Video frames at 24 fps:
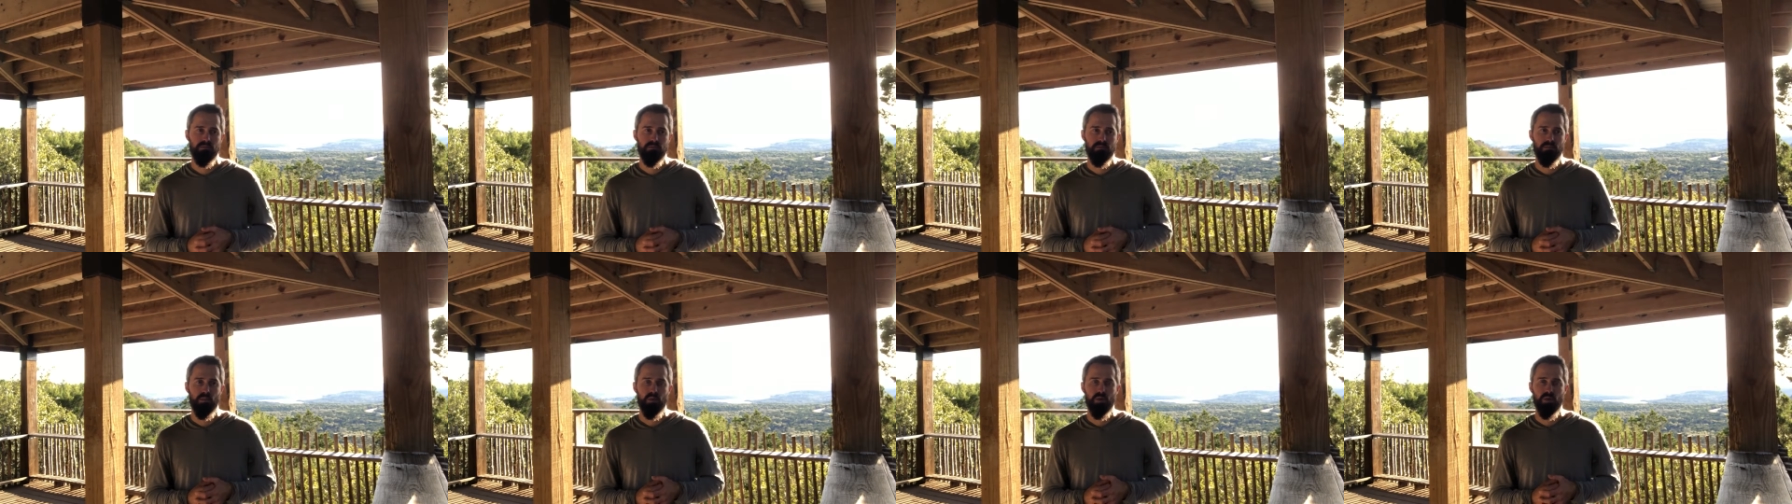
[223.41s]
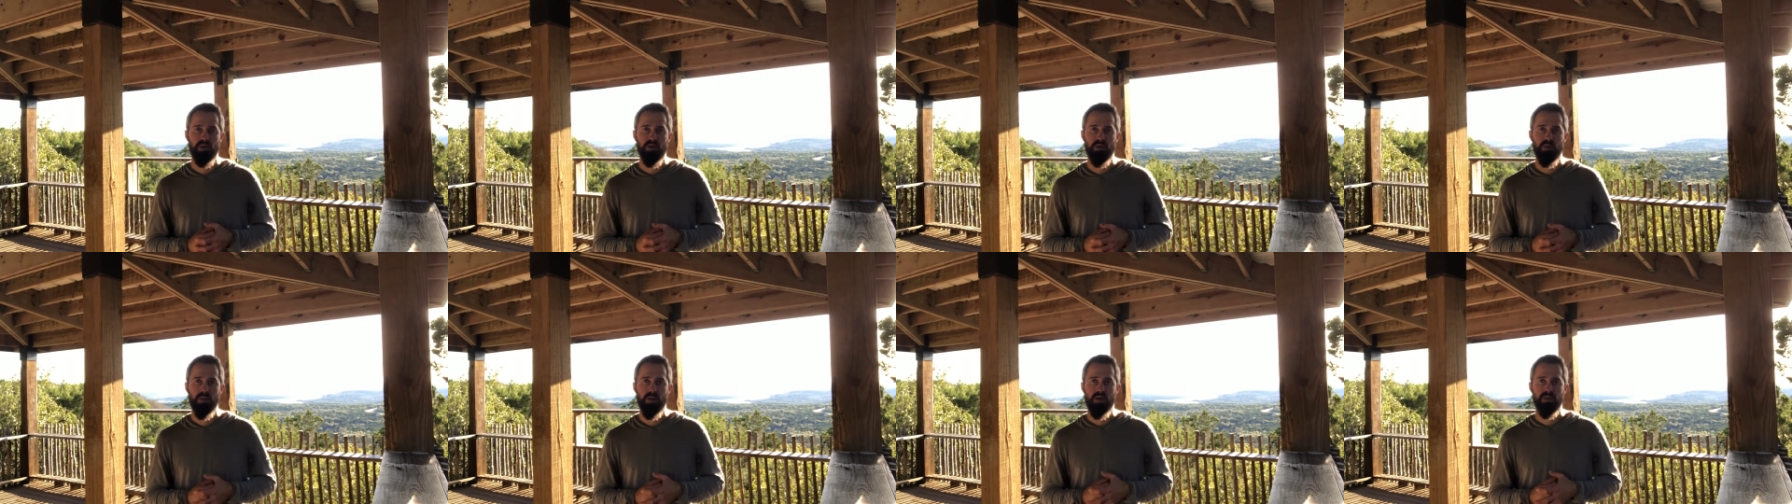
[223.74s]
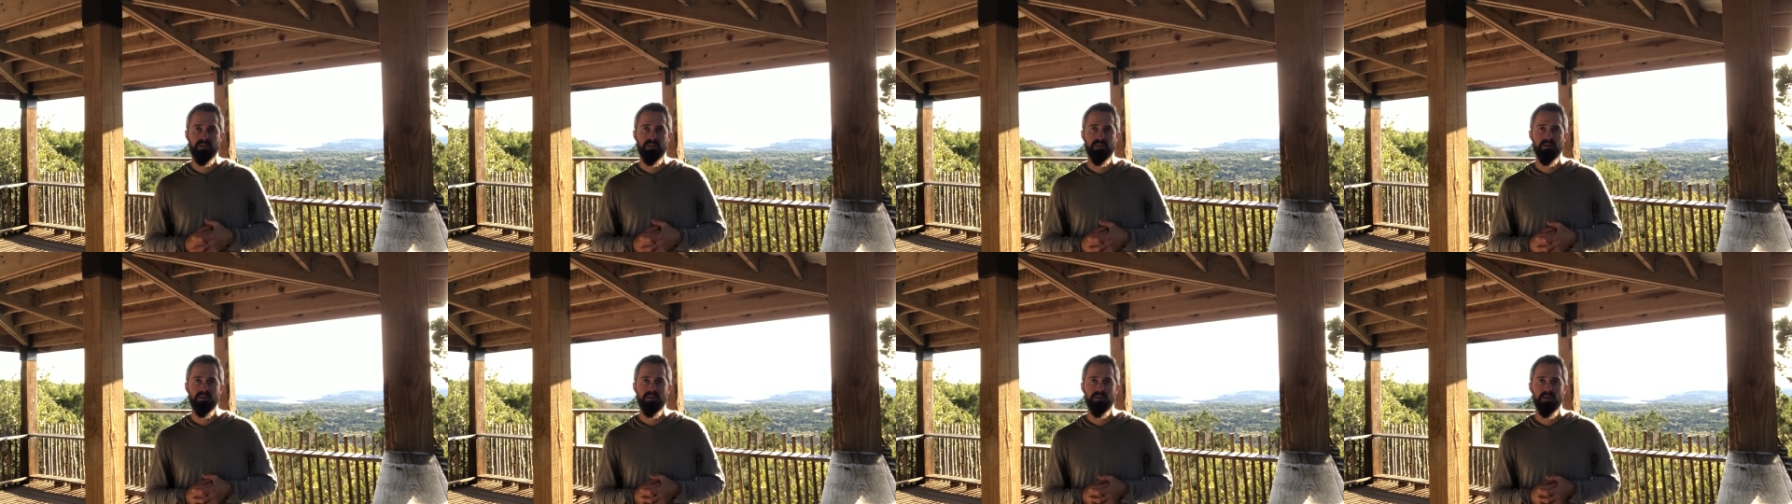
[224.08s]
more
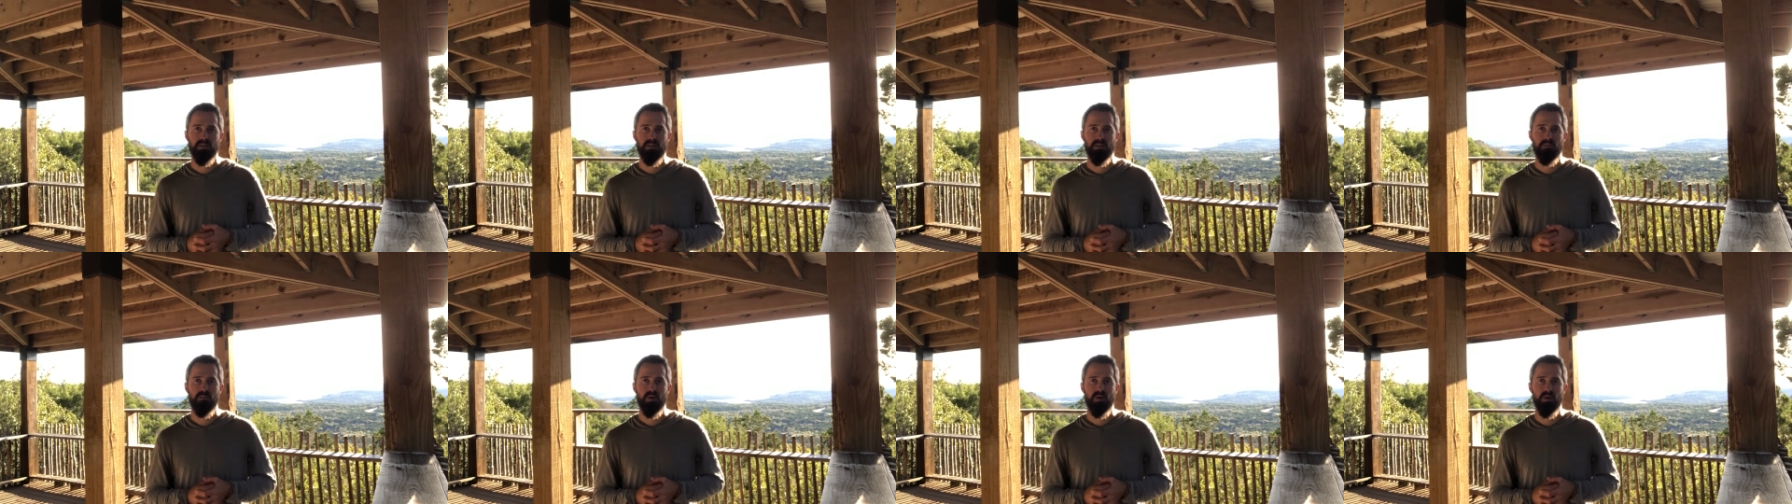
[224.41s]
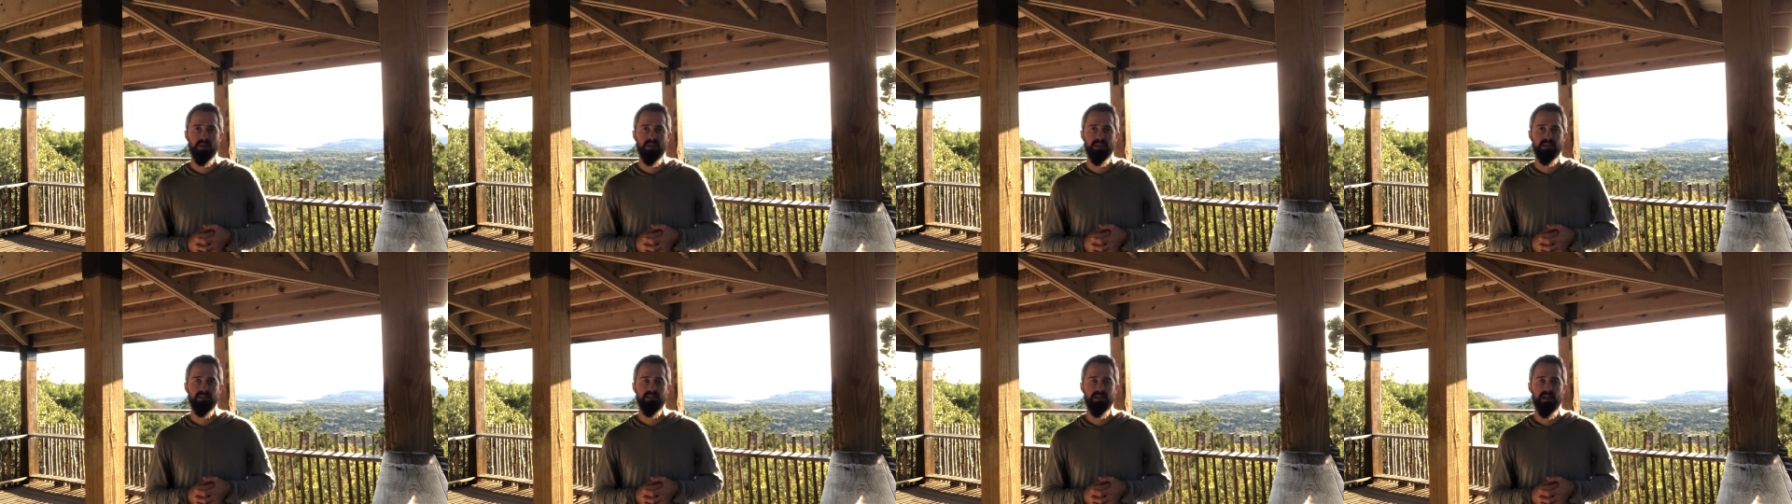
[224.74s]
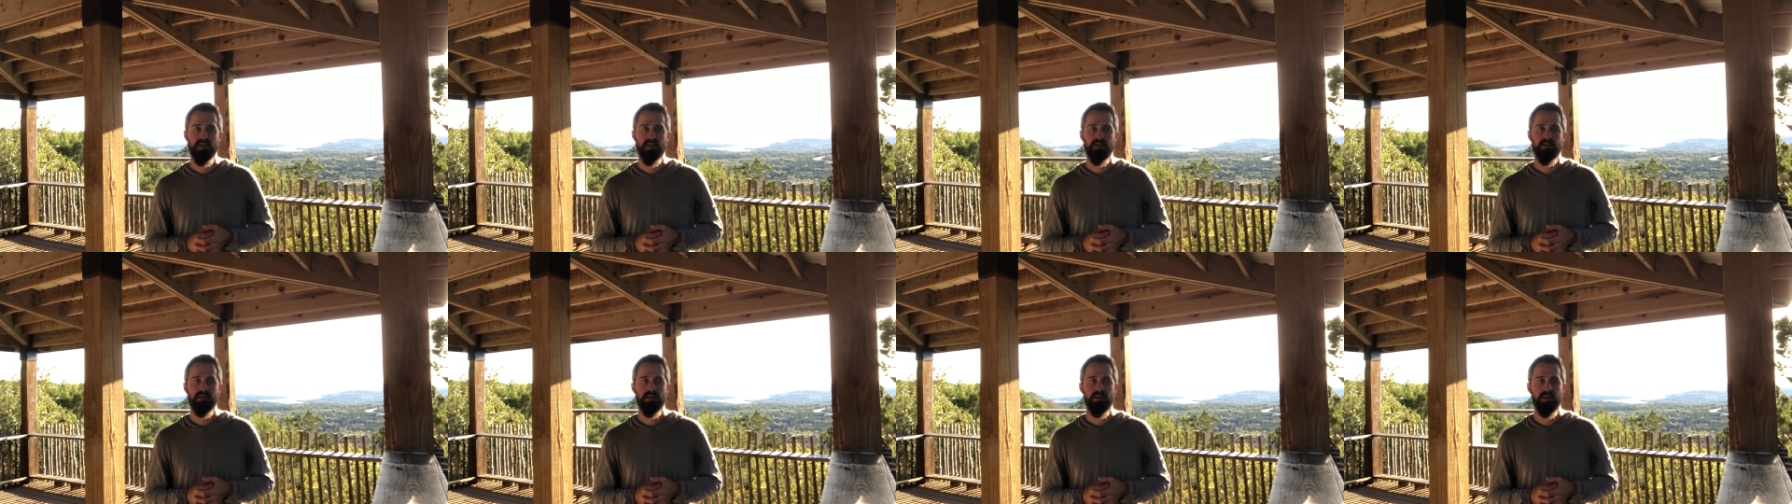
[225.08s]
nuances on the market
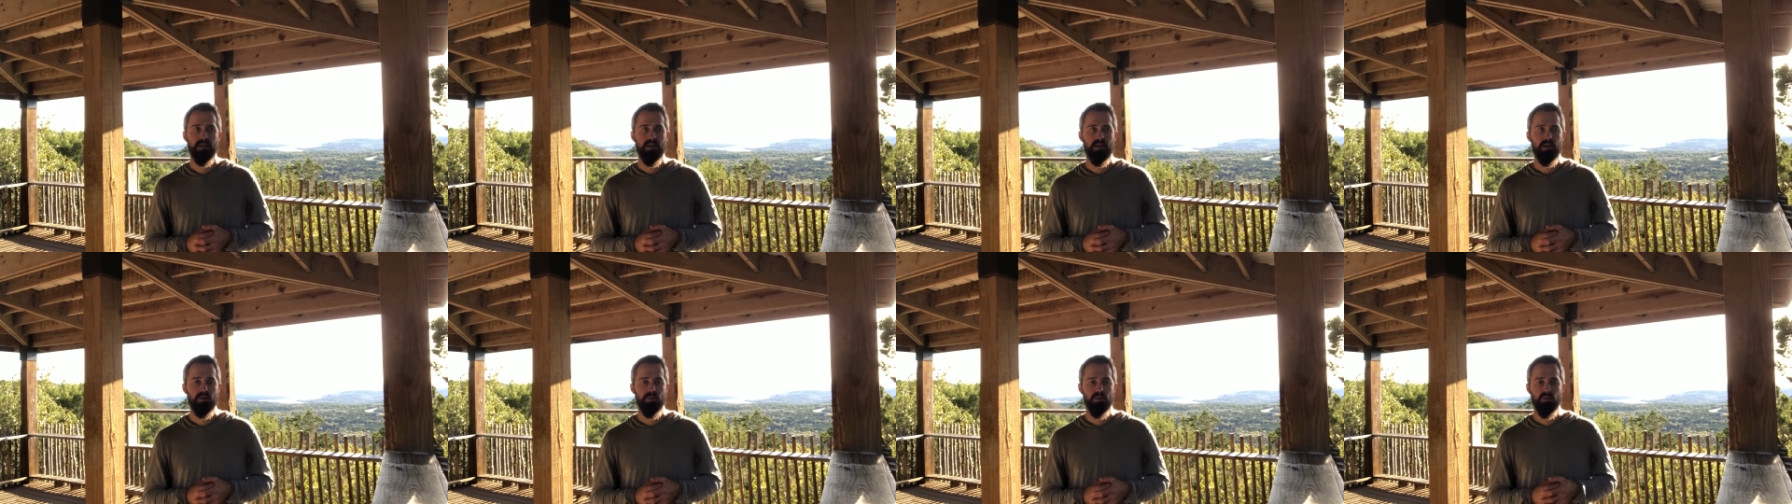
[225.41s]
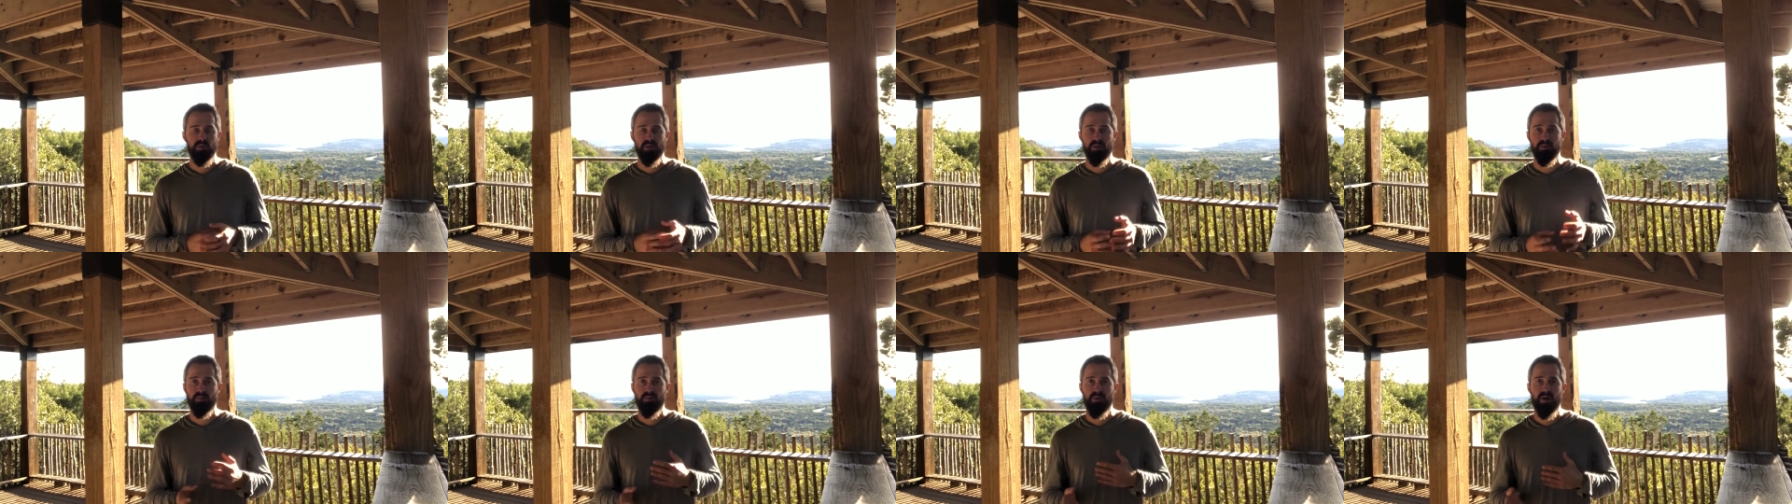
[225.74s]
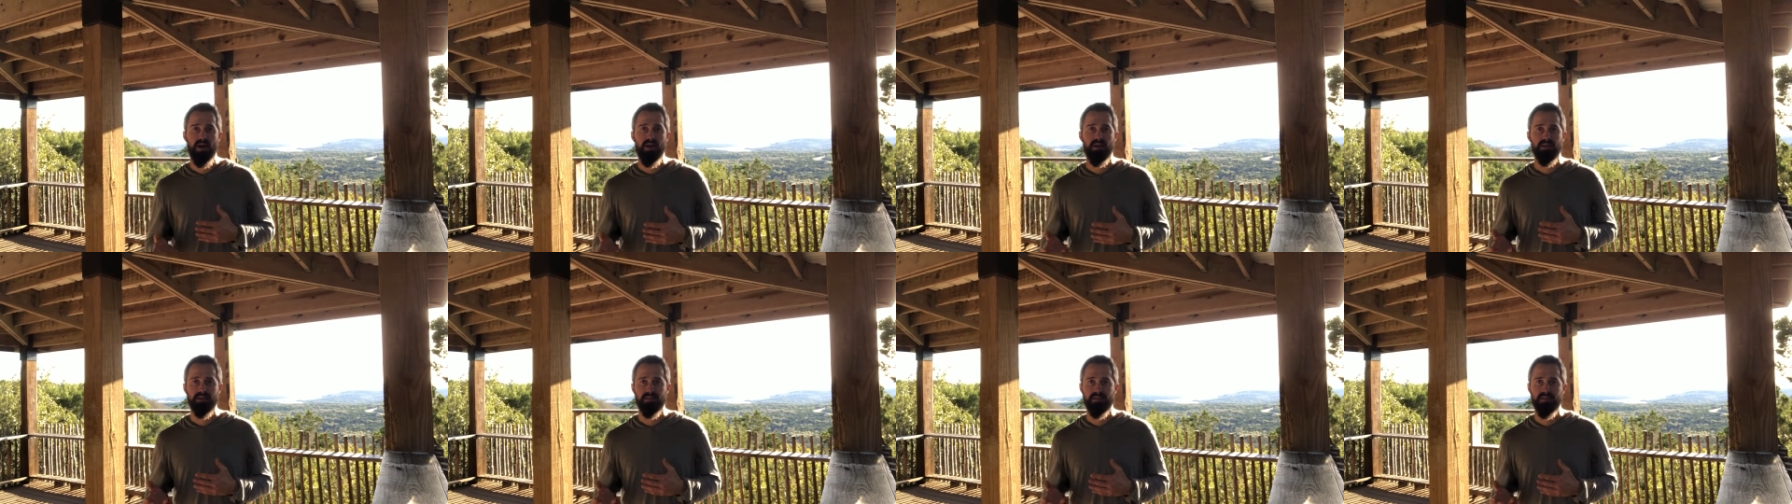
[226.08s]
side. With the
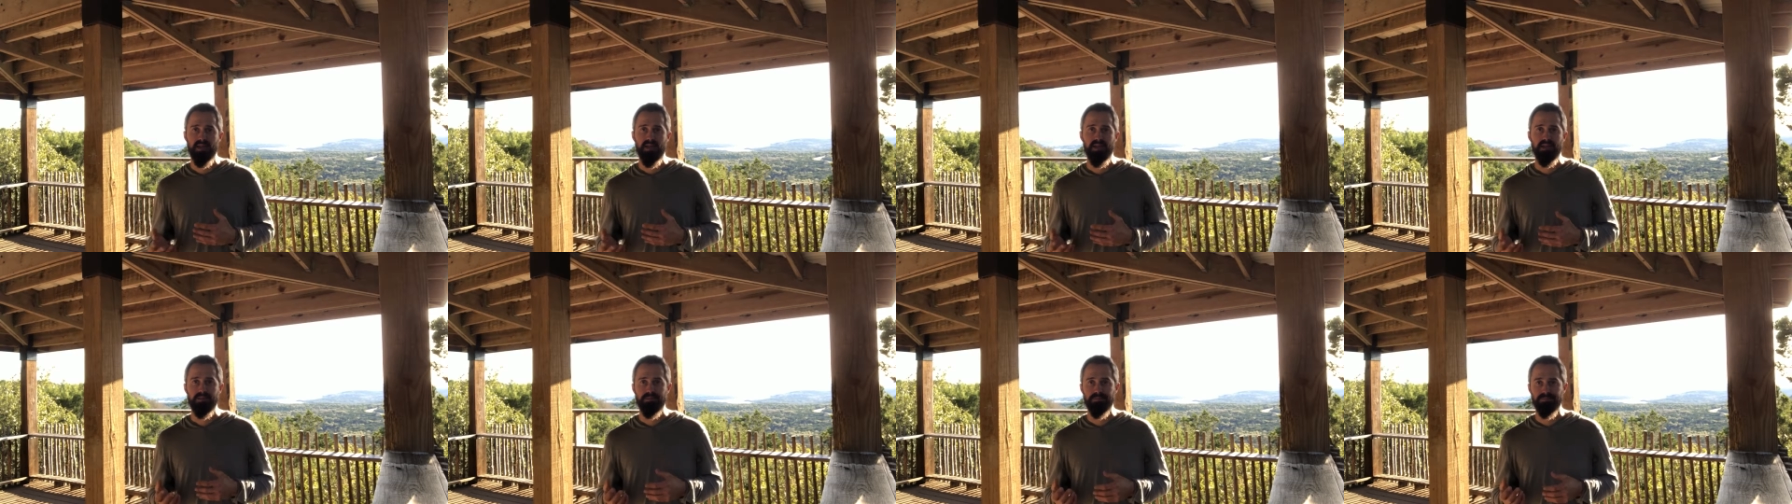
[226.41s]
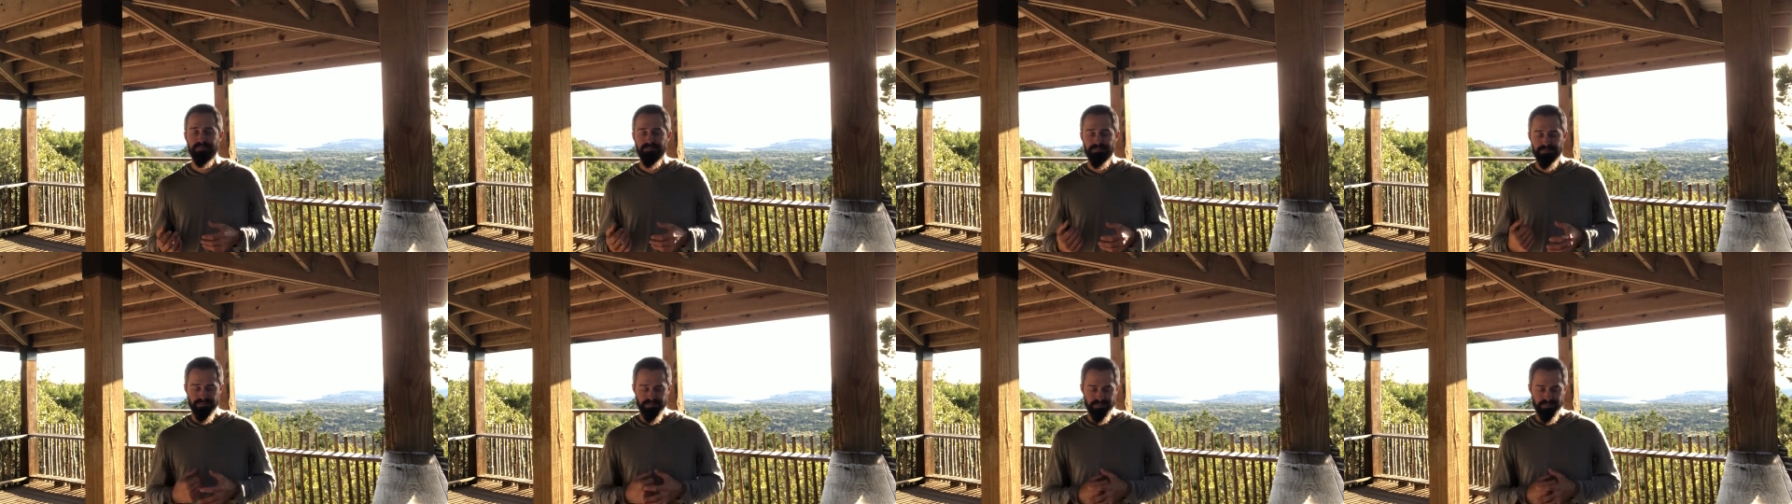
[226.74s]
product side,